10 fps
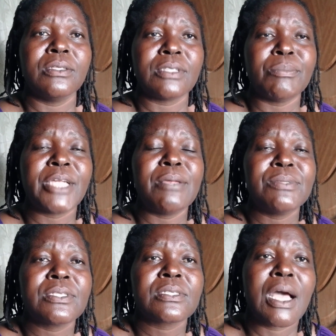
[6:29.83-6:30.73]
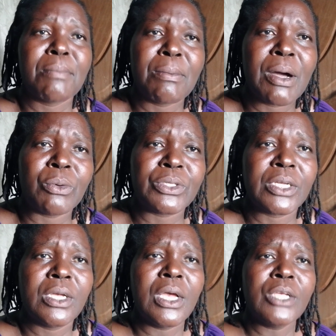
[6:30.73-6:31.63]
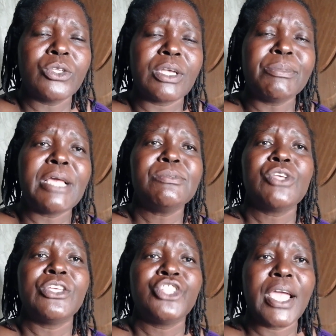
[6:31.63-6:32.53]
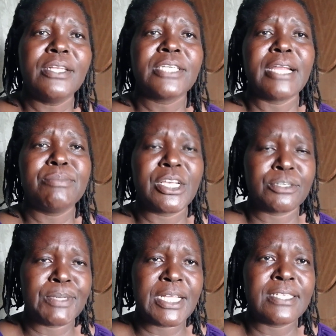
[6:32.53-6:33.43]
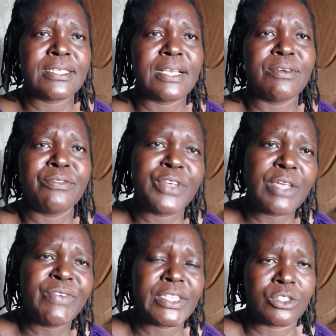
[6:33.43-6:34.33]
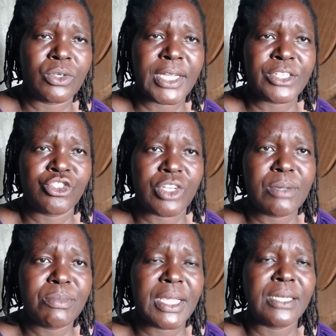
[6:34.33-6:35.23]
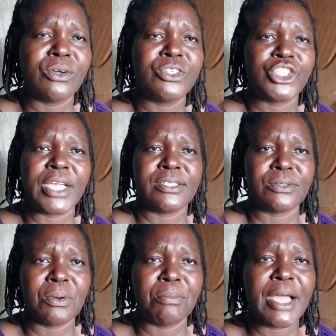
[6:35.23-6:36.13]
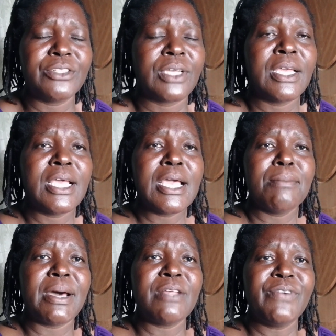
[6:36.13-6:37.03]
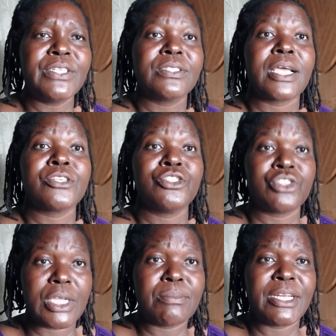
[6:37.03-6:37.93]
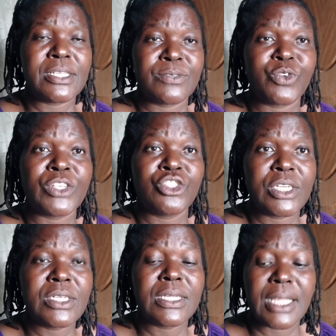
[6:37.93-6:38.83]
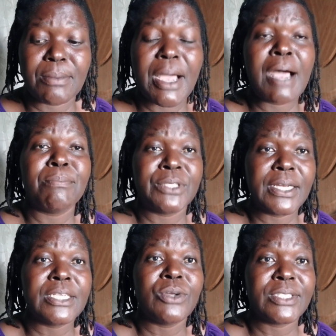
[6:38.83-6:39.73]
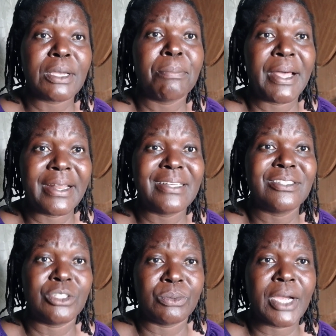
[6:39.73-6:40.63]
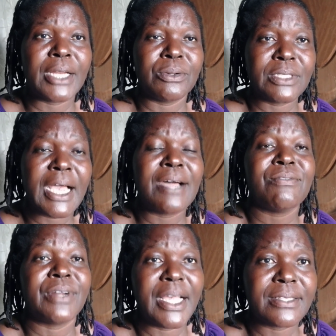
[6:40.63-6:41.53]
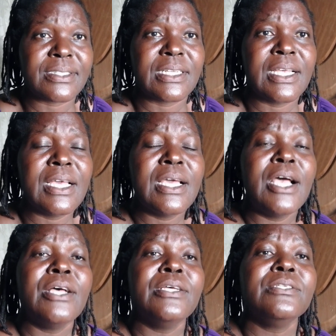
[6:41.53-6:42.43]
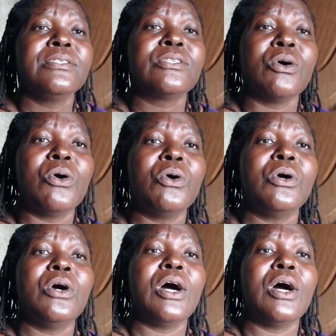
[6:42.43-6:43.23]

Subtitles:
sometimes come about. So sometimes your child can be experiencing a fear. If it is not extreme, they'll not share it so much. But if it is extreme and it's frustrating them, I'm telling you, as a parent, you cannot have rest. So